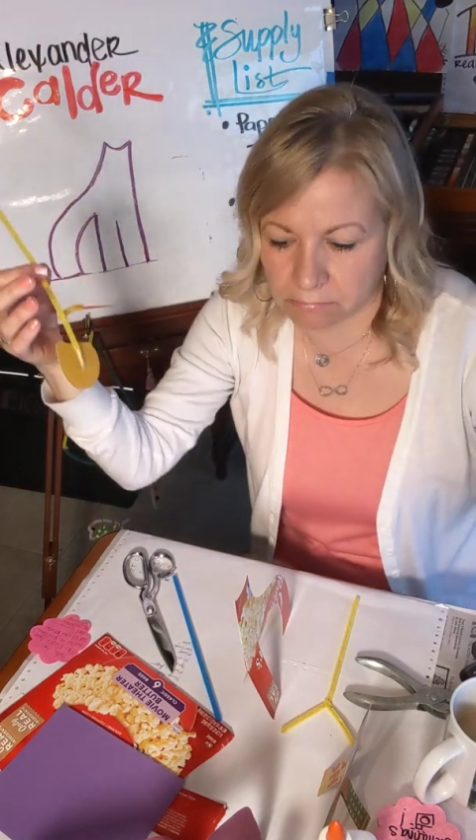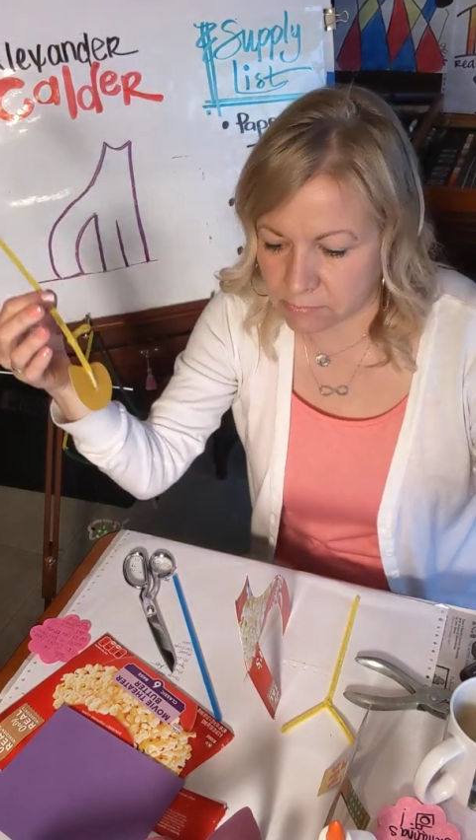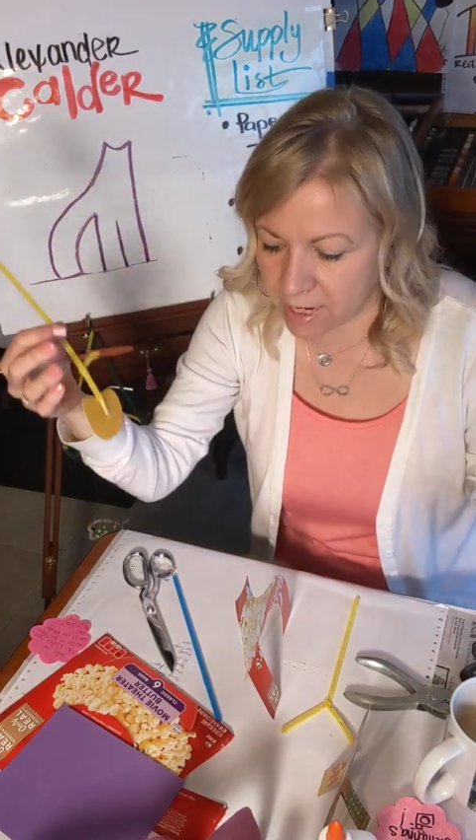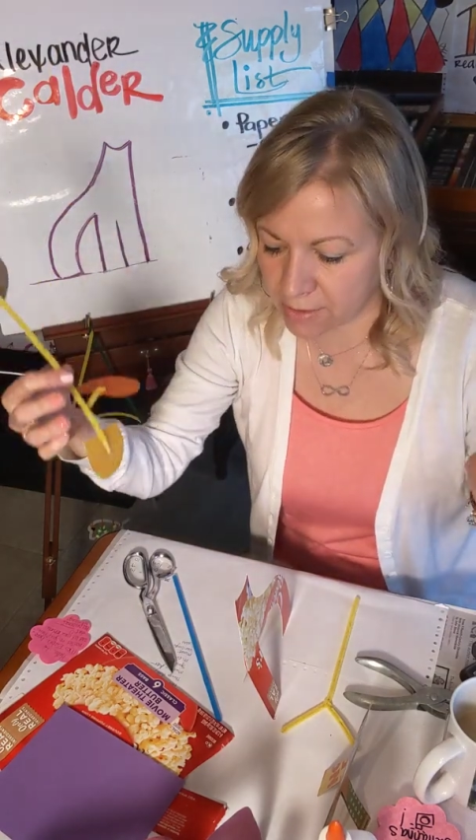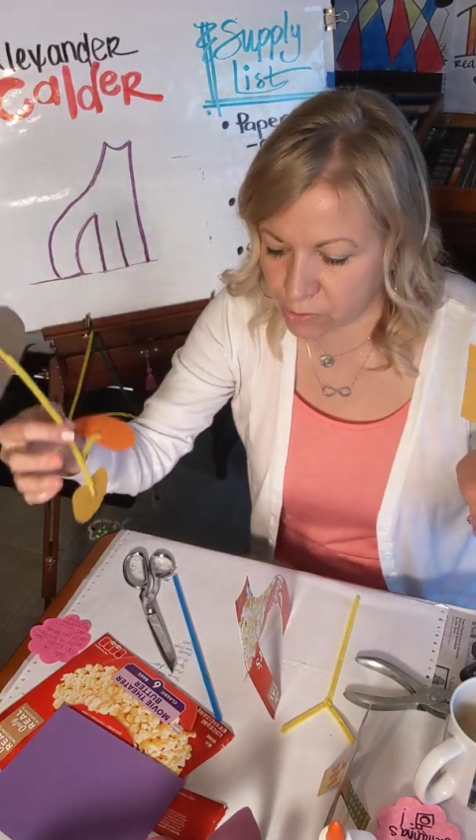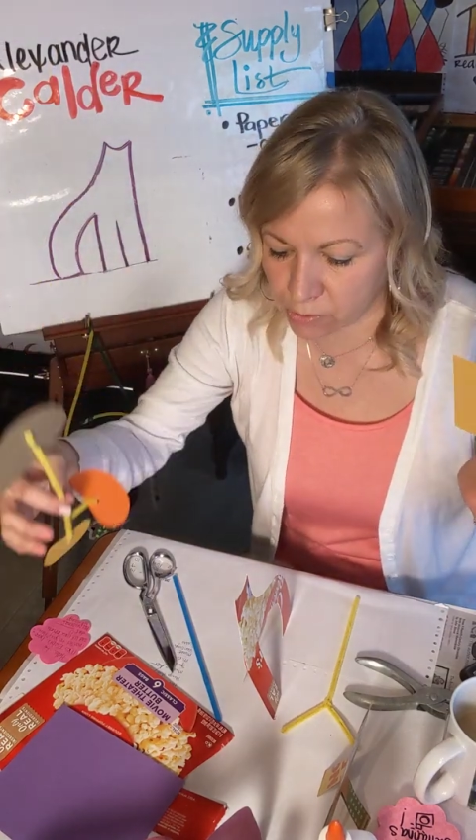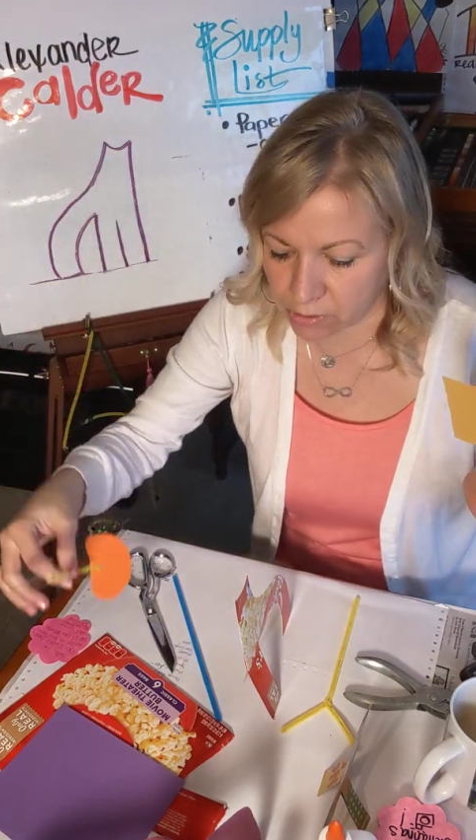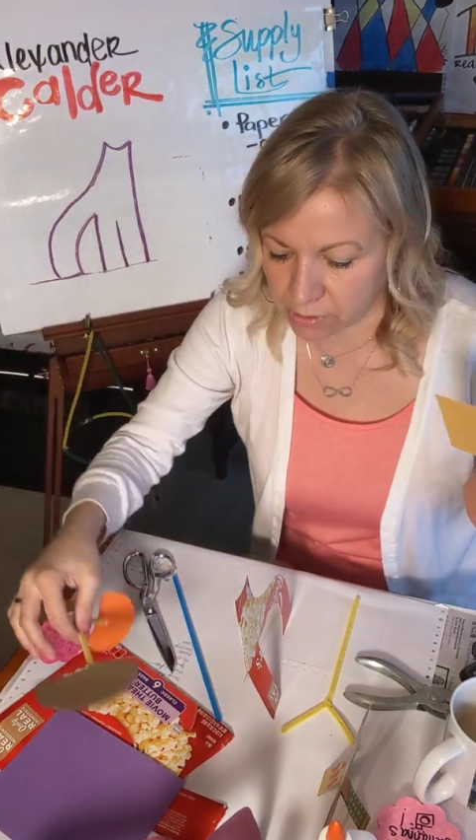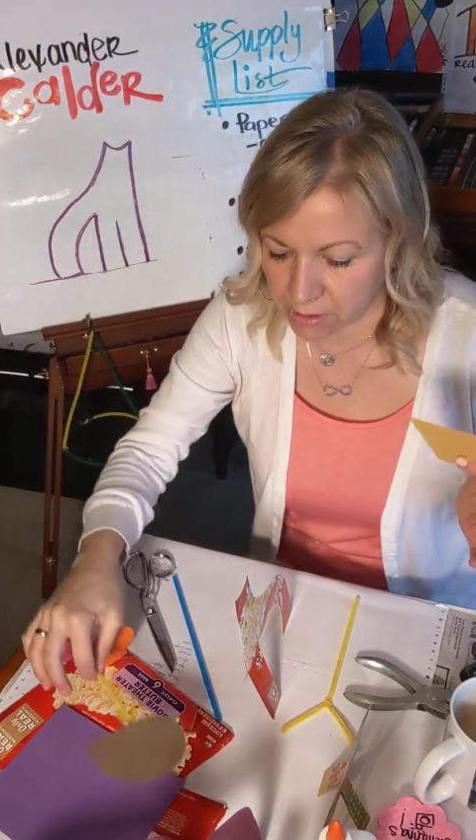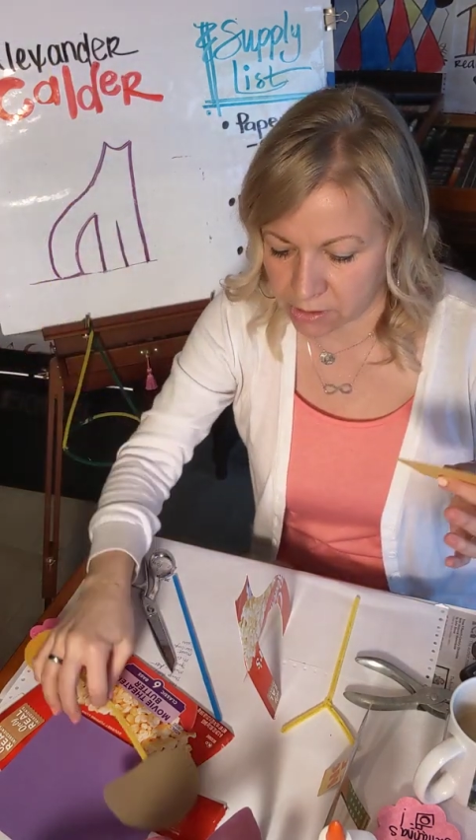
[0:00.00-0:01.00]
natural
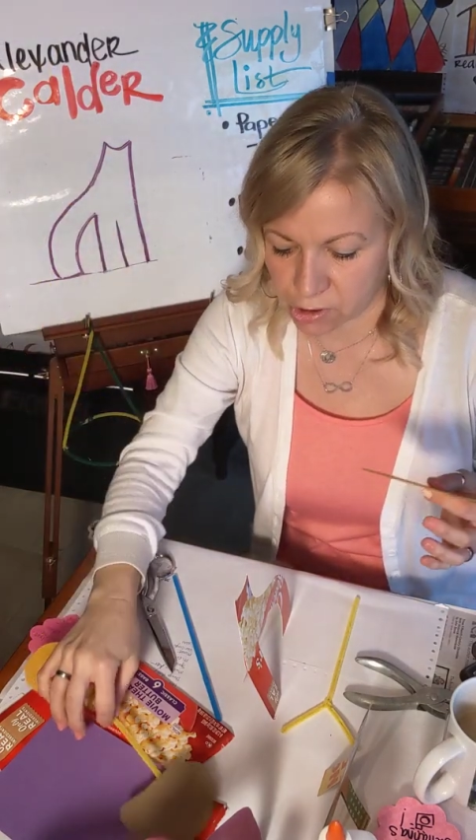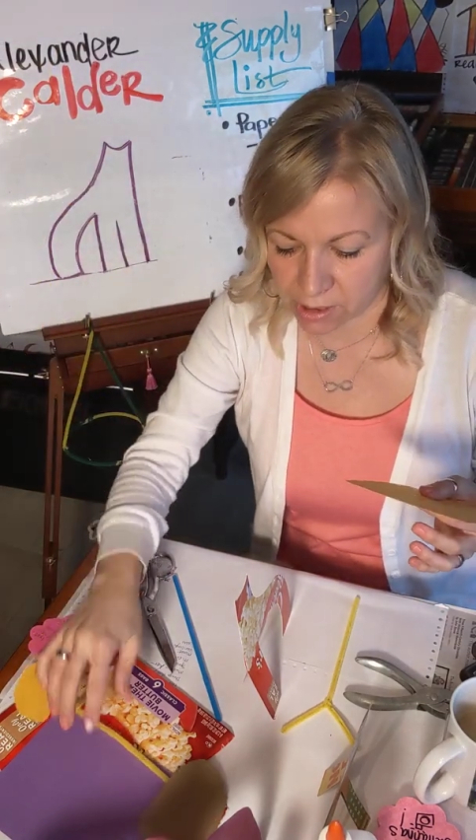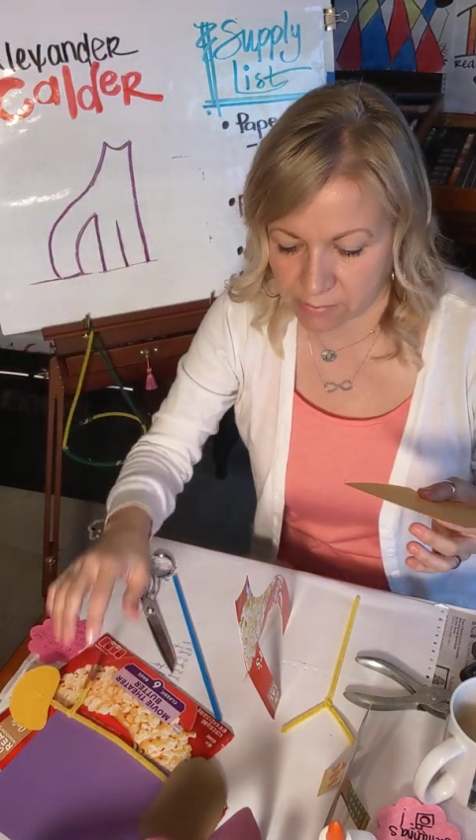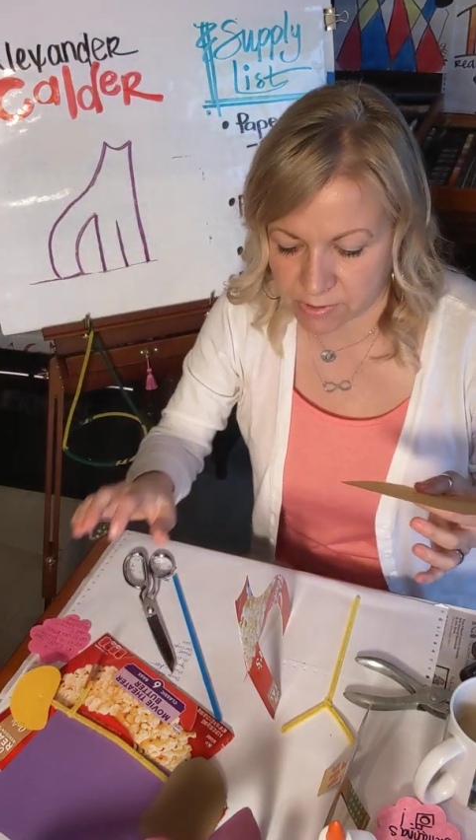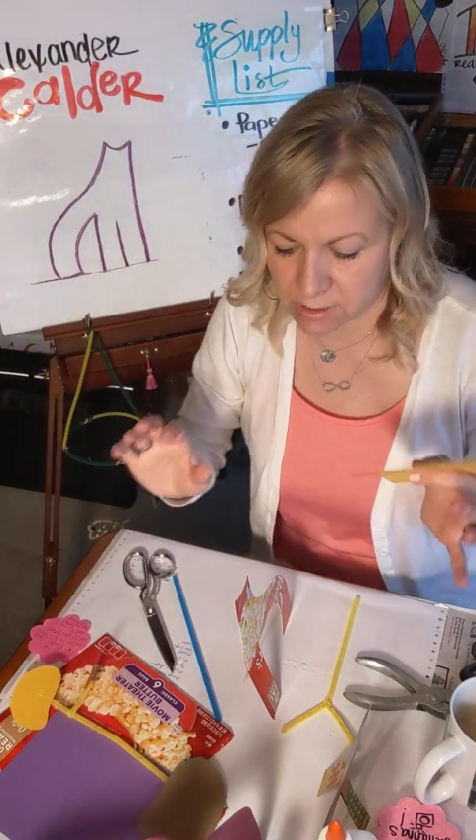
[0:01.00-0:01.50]
looking shapes,